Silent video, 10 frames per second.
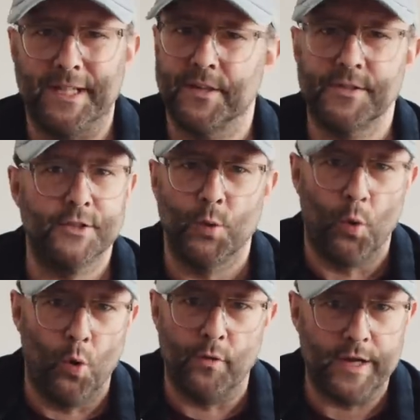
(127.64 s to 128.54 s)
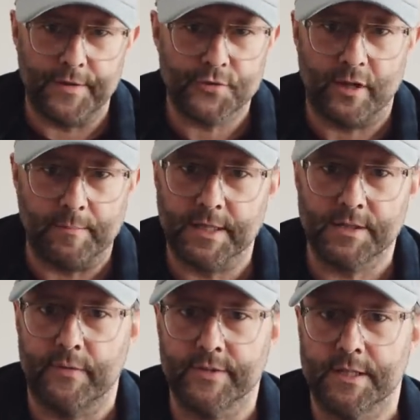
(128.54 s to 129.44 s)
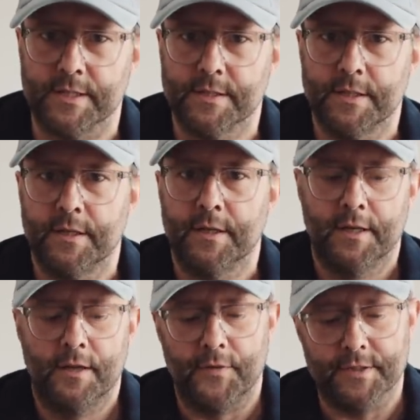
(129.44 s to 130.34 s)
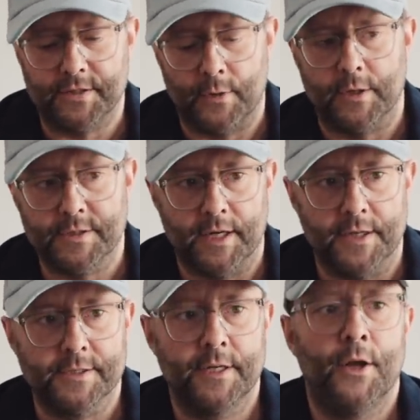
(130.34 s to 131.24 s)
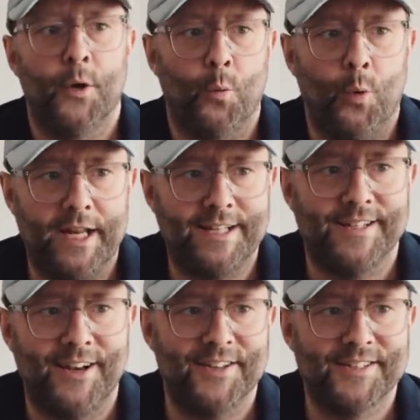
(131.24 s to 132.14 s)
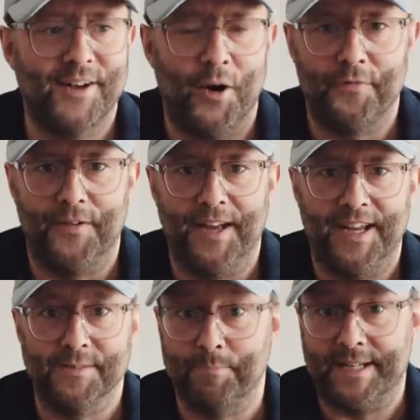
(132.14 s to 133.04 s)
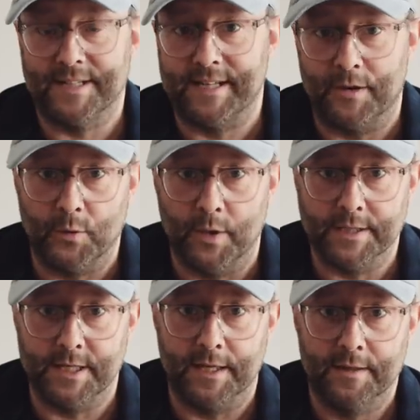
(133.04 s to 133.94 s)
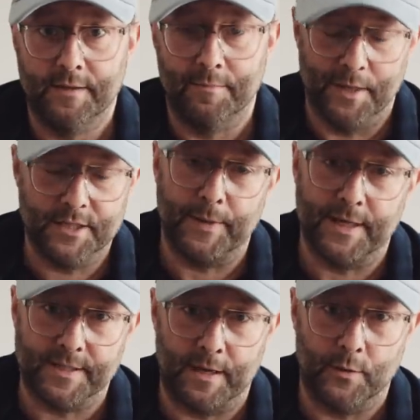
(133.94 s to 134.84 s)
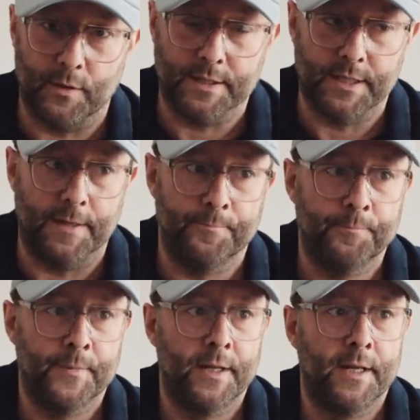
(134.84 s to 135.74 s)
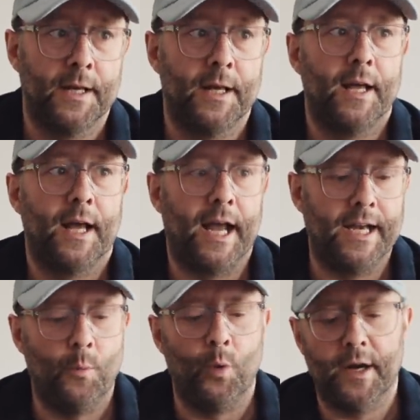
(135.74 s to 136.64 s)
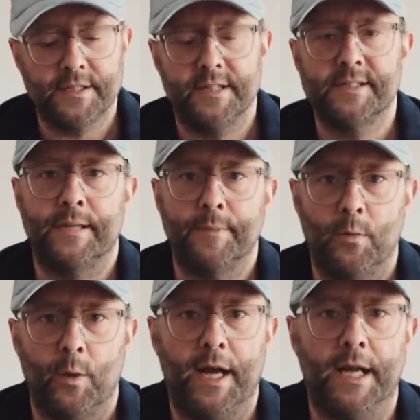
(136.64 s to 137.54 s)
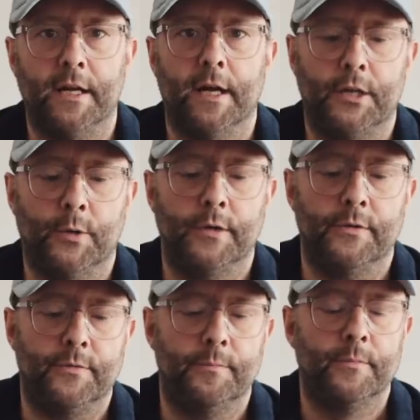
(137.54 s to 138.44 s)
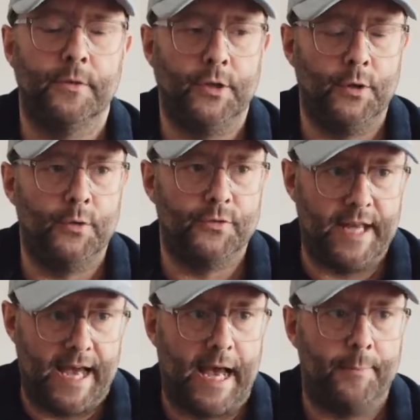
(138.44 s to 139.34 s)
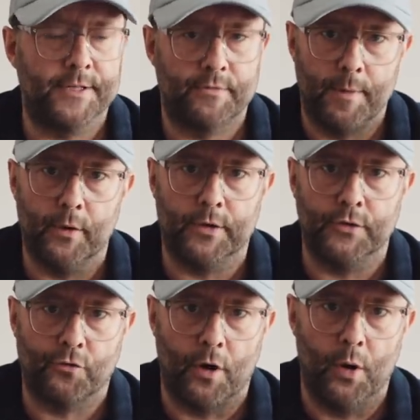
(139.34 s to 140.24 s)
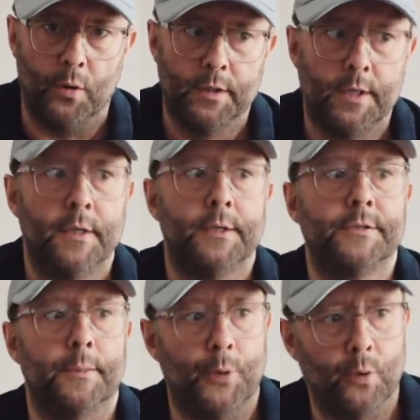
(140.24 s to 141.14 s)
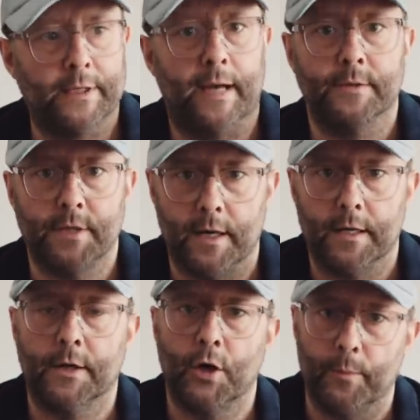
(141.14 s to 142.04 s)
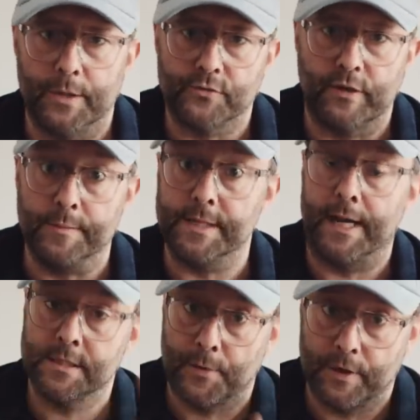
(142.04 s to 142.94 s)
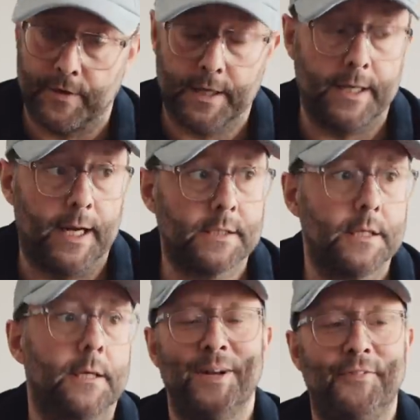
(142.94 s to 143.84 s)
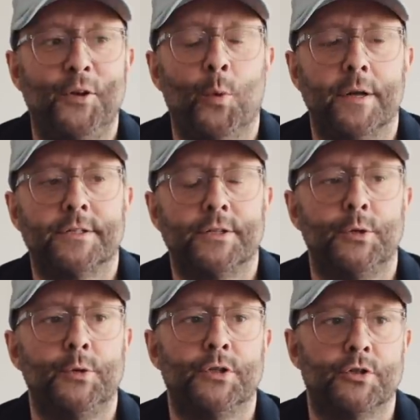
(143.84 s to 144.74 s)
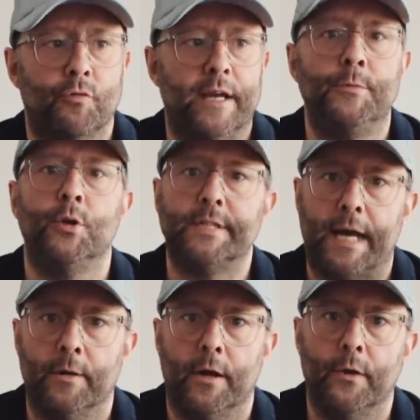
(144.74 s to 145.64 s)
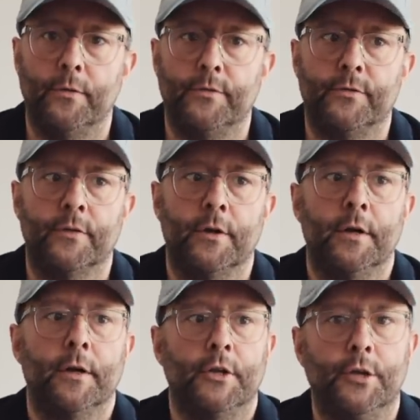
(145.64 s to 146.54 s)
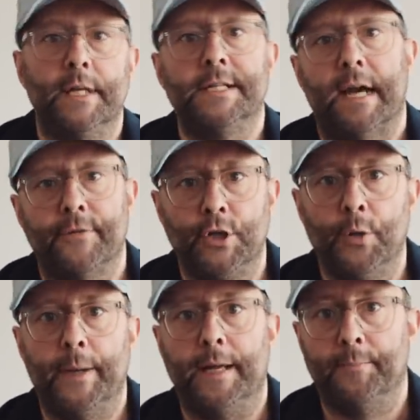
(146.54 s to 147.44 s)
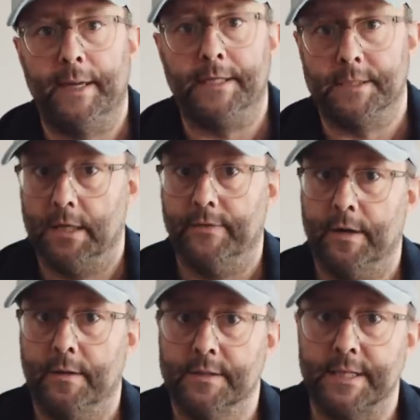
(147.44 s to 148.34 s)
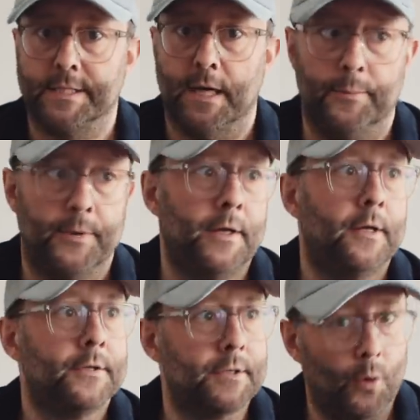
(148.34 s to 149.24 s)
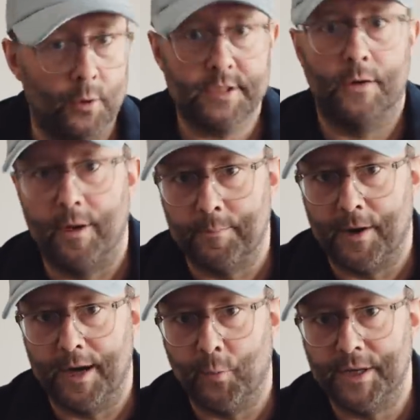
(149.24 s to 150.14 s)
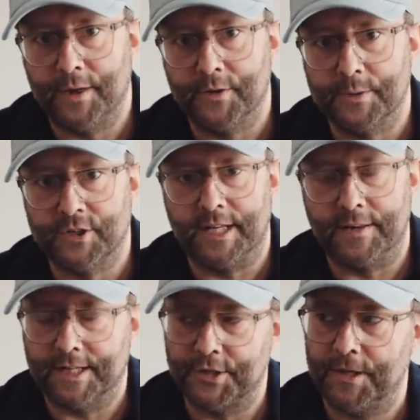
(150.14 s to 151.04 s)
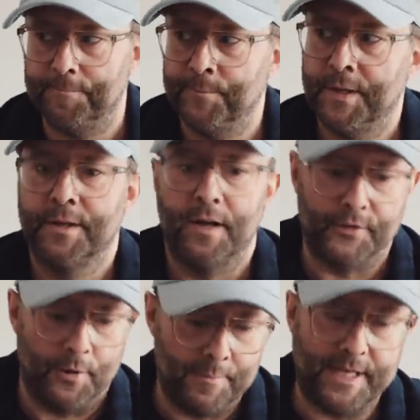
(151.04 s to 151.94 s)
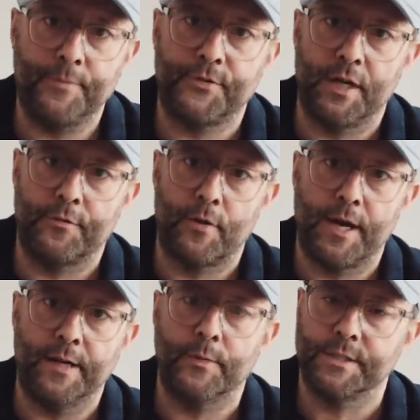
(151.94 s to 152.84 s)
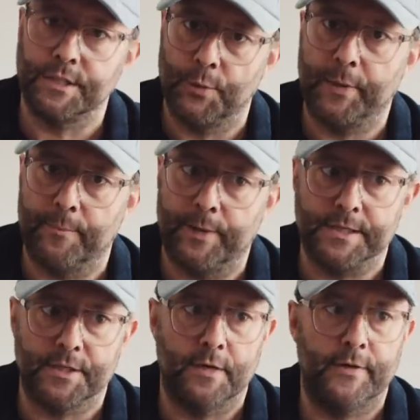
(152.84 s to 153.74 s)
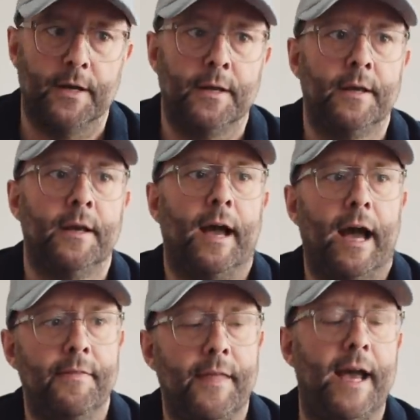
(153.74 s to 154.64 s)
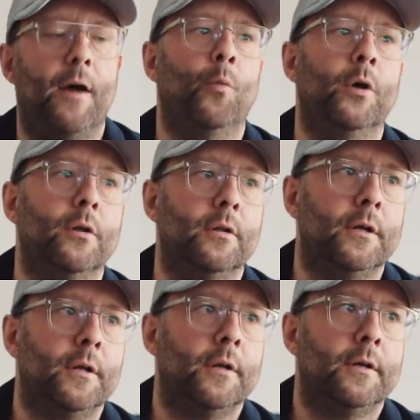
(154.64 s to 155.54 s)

but it doesn't do all the other streaming services that Sonos does. What it does offer is better sound quality, much better sound quality. And it works in a similar way. Like you can use the app as a remote control to pull down Tidal and Kobuz streams and Spotify Connect. But if you want to stream your downloads, you need to have a UPnP server set up. So also on my Windows machine in the kitchen, I've got Minim server running, which is a UPnP server, and that will